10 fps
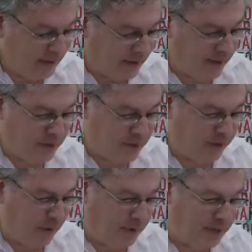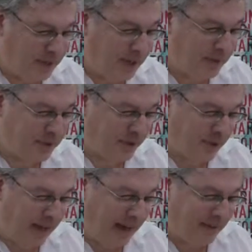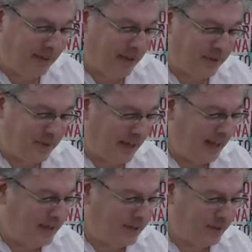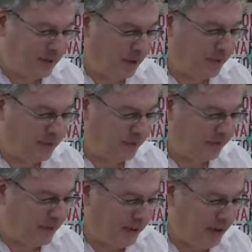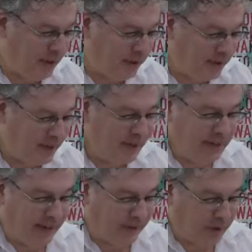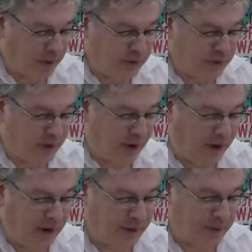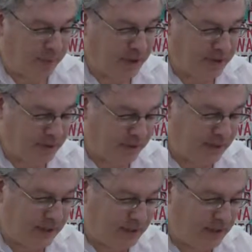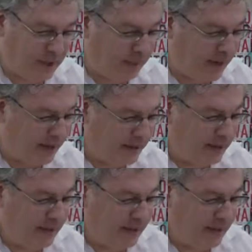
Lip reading: Gertie's Folk City was still around in those days, and so was Le Figaro, and the Lone Star, and the Bleecker Street Cinema,